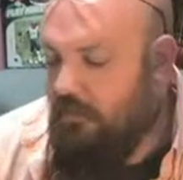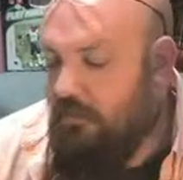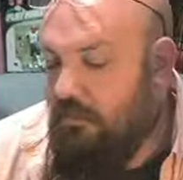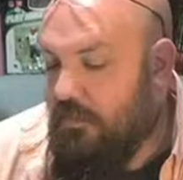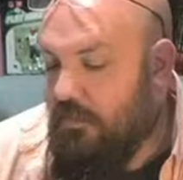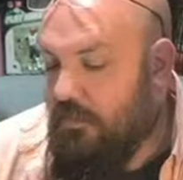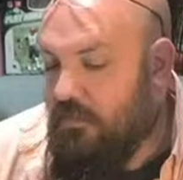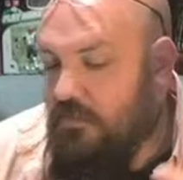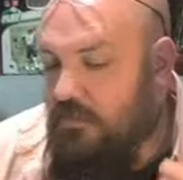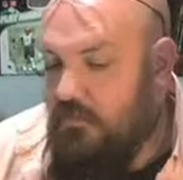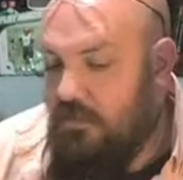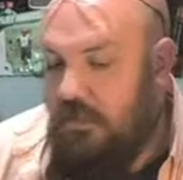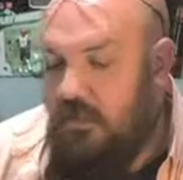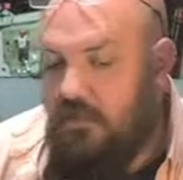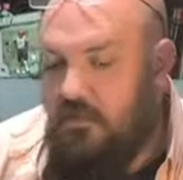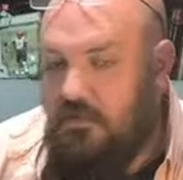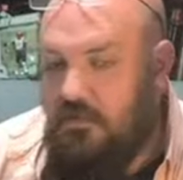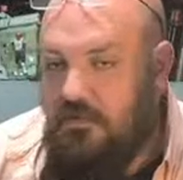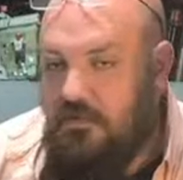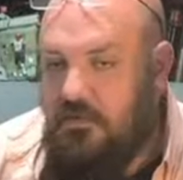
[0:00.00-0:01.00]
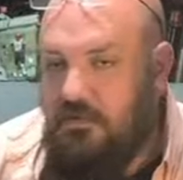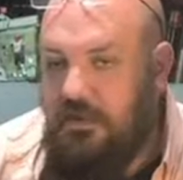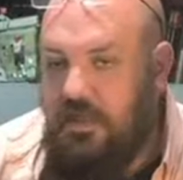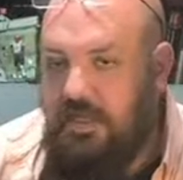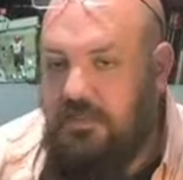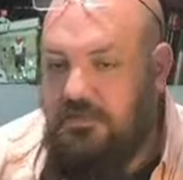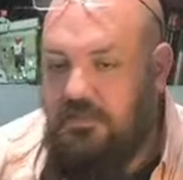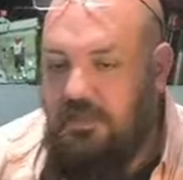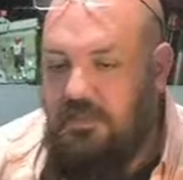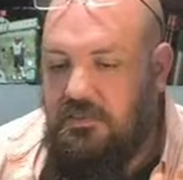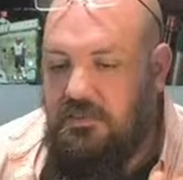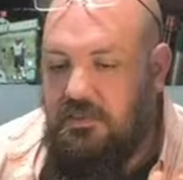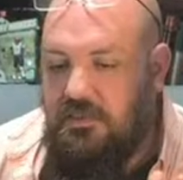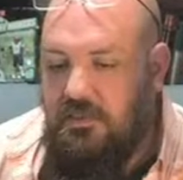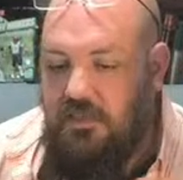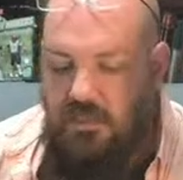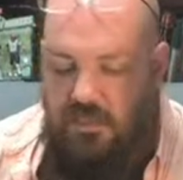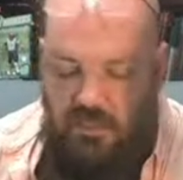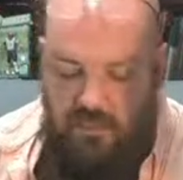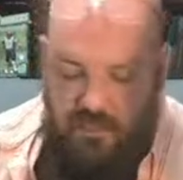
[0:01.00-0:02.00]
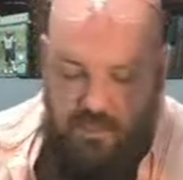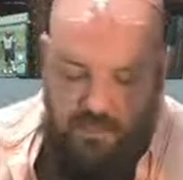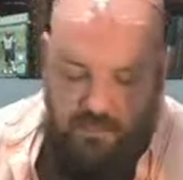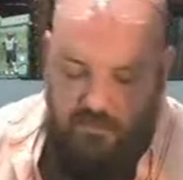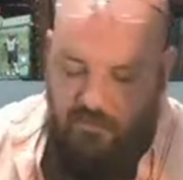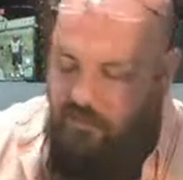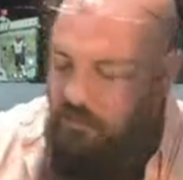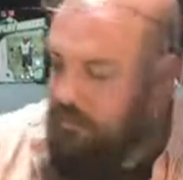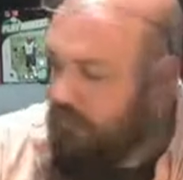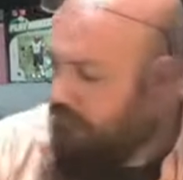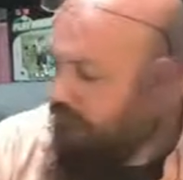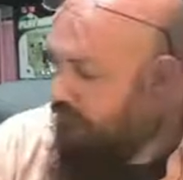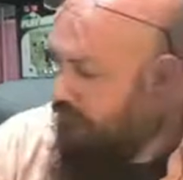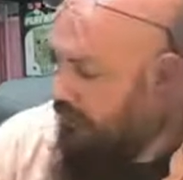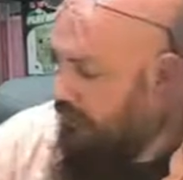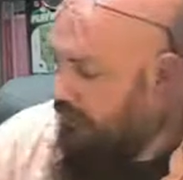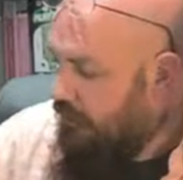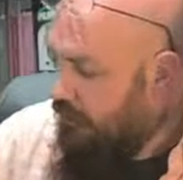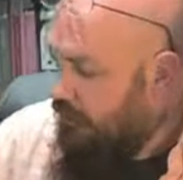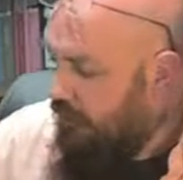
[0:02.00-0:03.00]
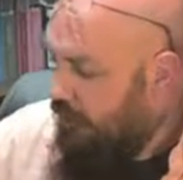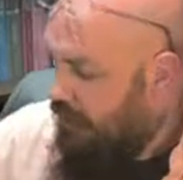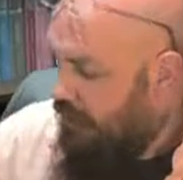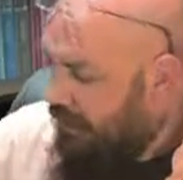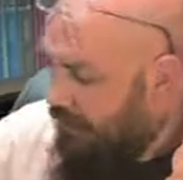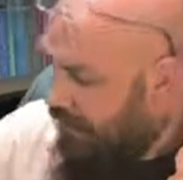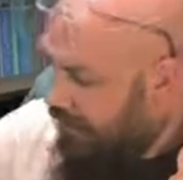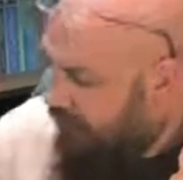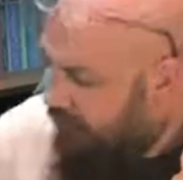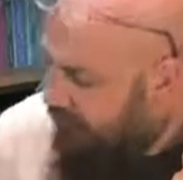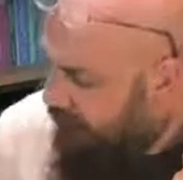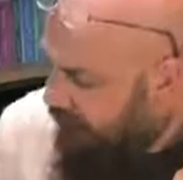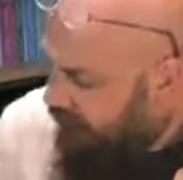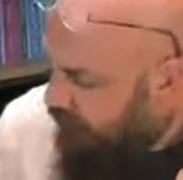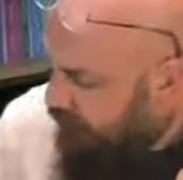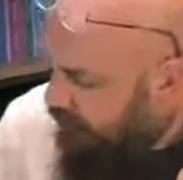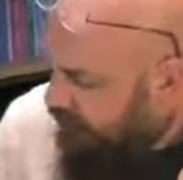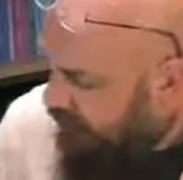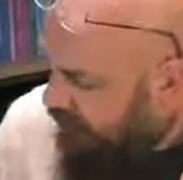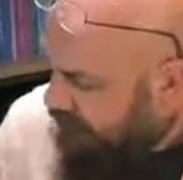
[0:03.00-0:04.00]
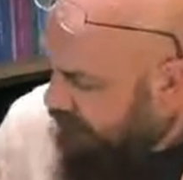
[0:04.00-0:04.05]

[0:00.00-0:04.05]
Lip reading: but Grendel has basically put fear in everyone.